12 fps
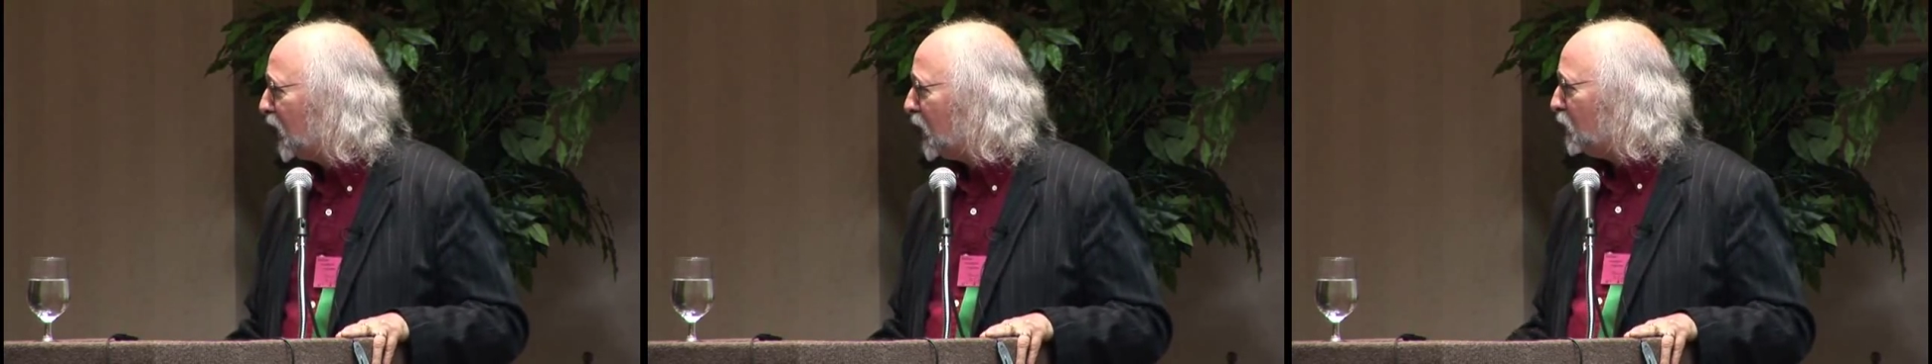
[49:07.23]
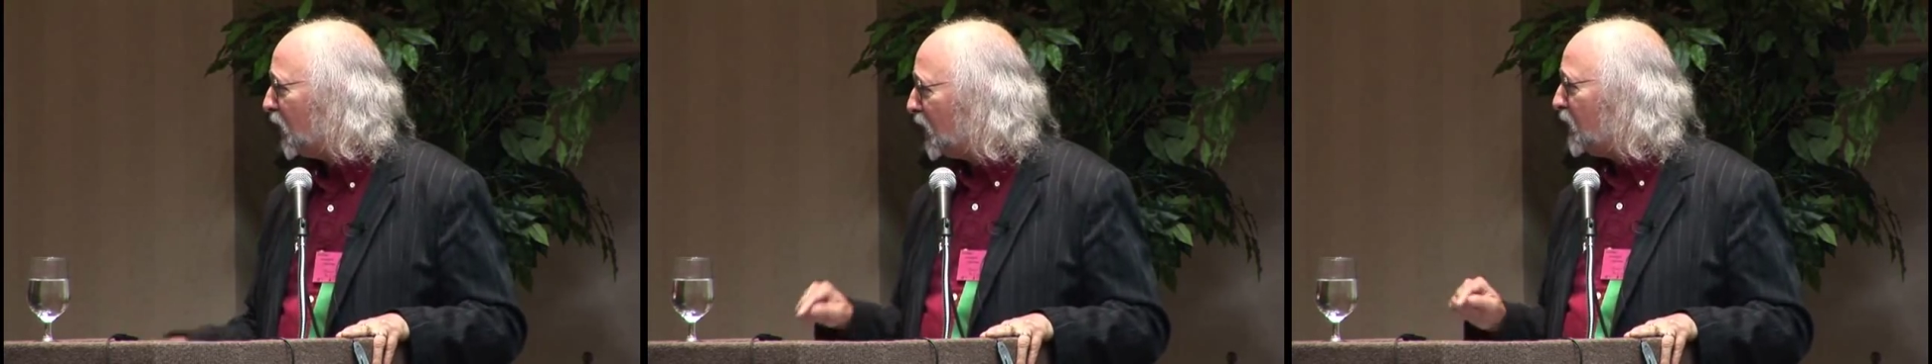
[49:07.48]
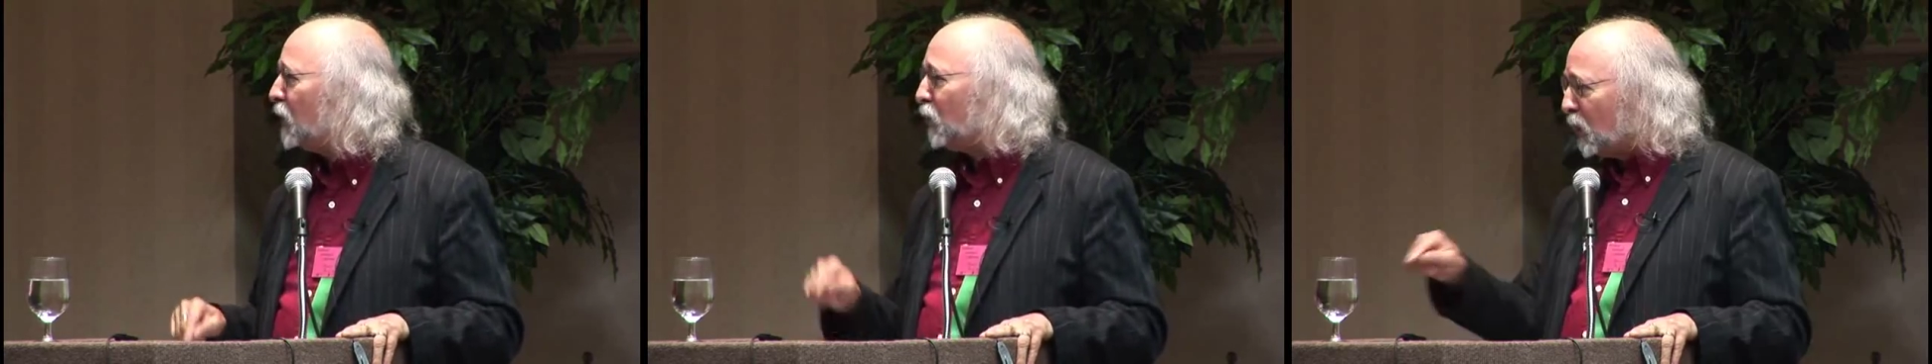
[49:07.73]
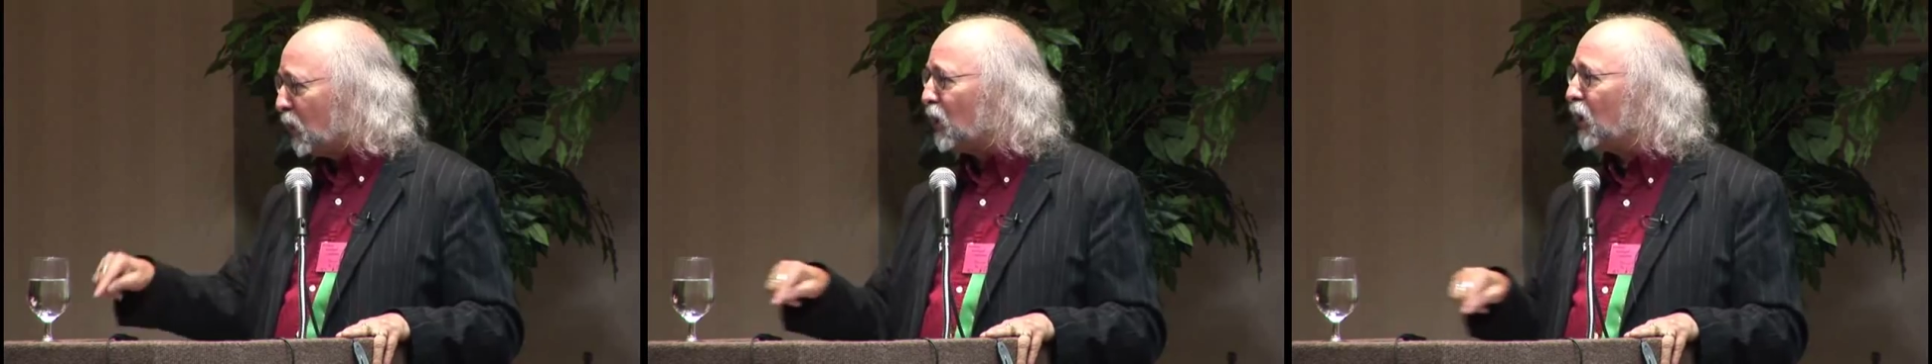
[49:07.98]
And, and then
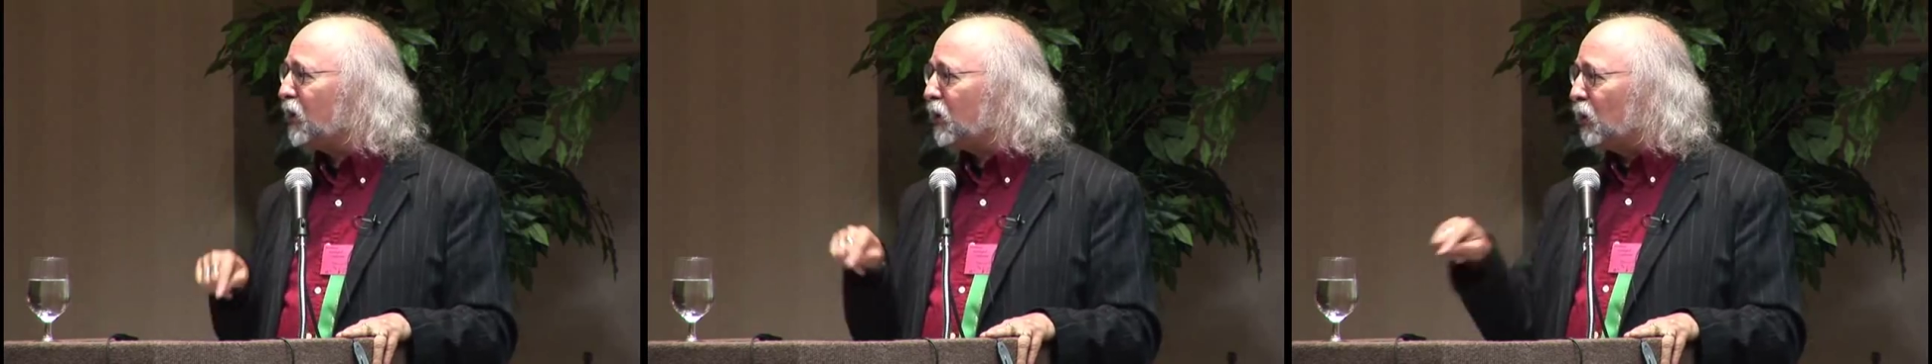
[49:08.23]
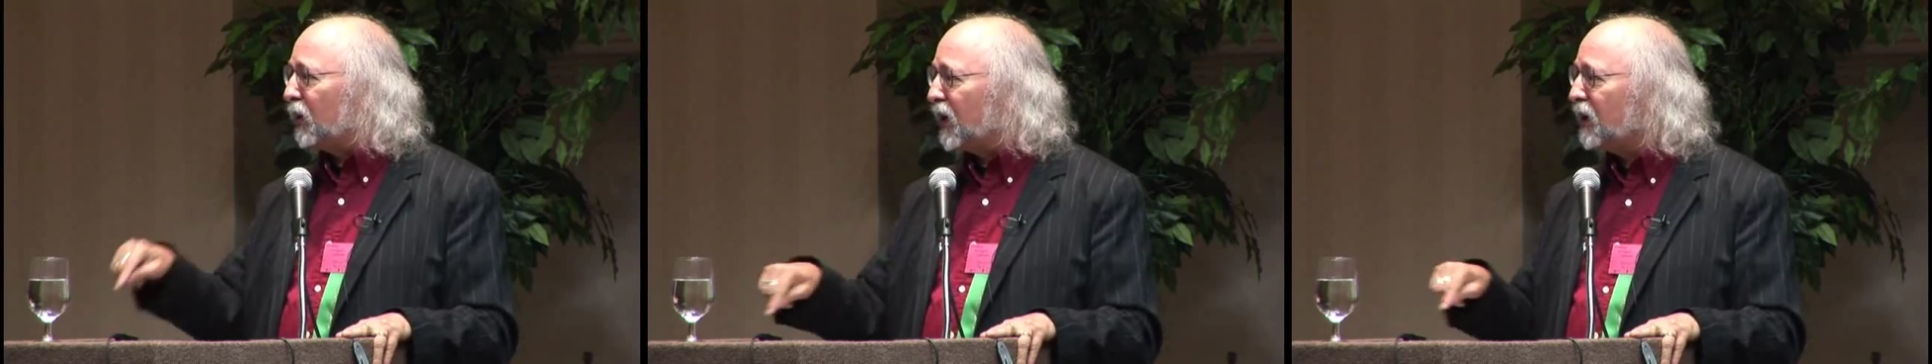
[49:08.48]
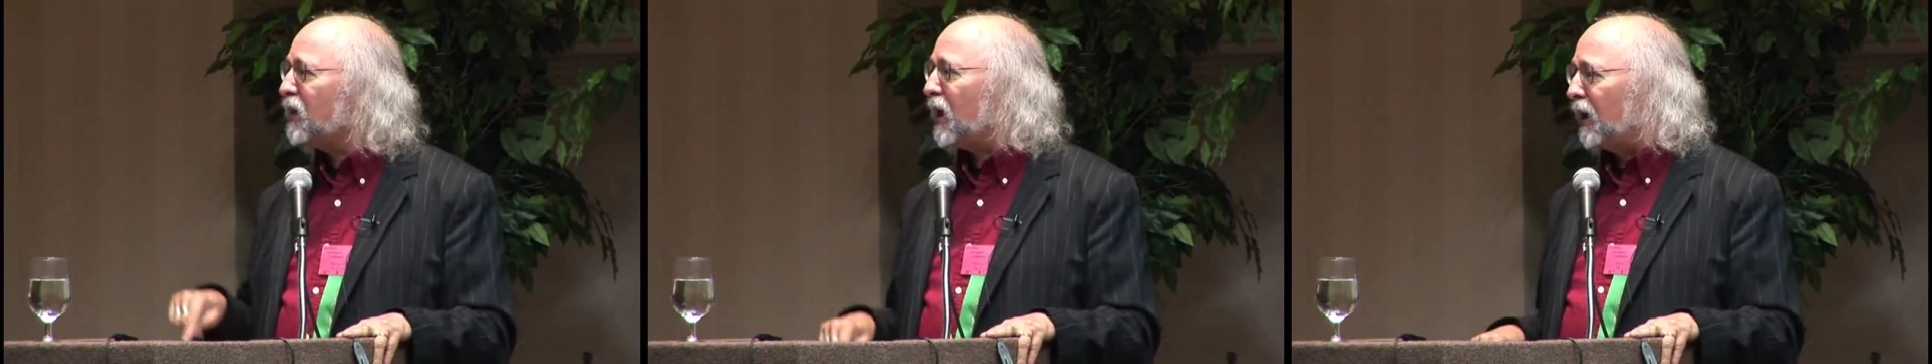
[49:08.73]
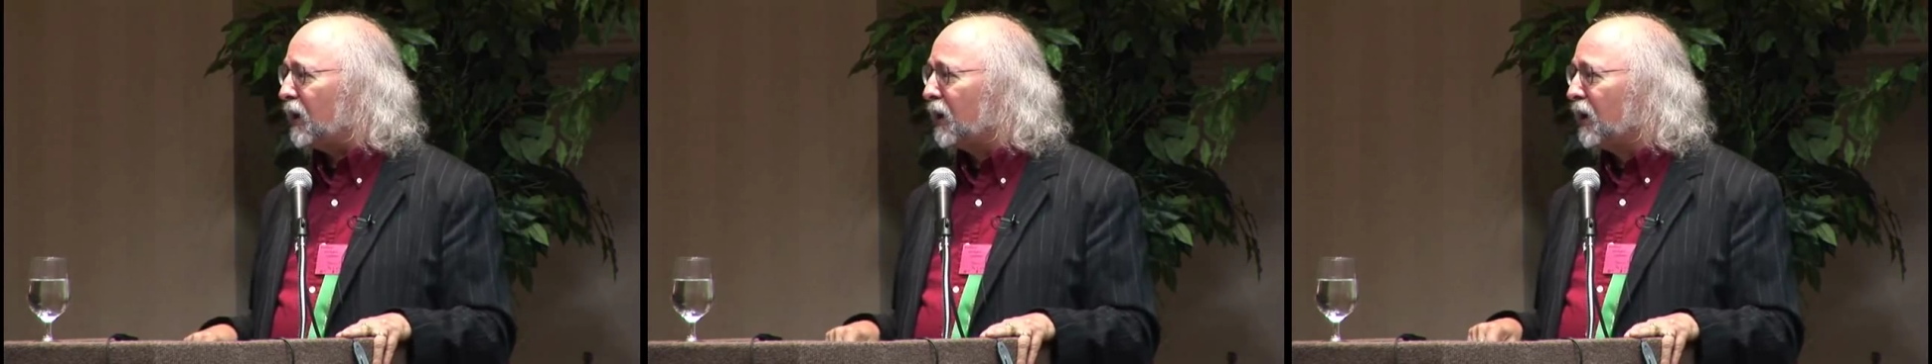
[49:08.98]
we would argue within
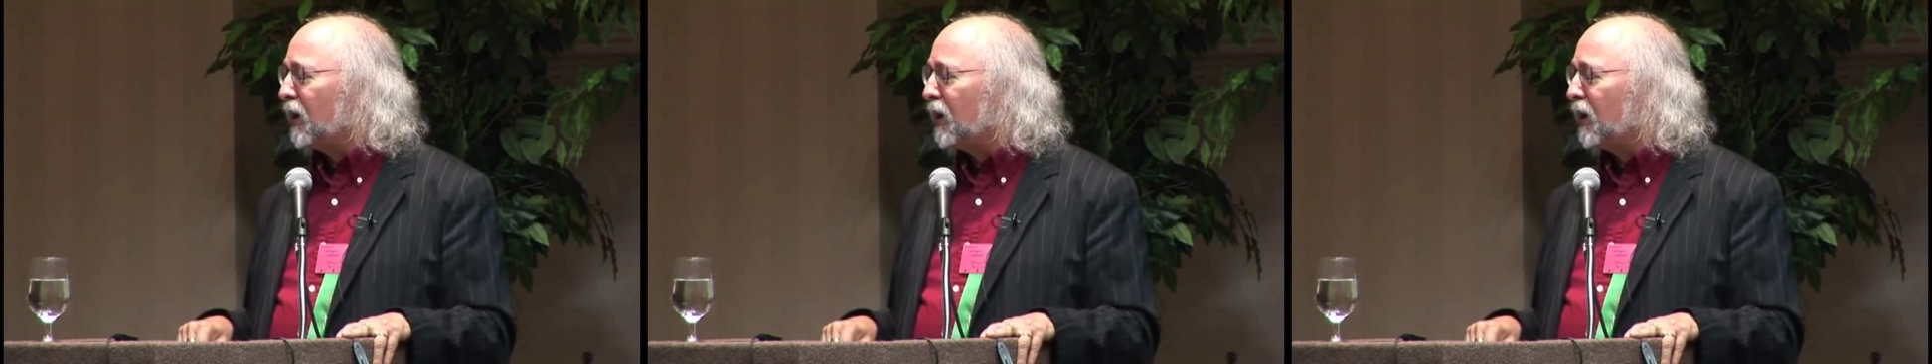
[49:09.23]
that.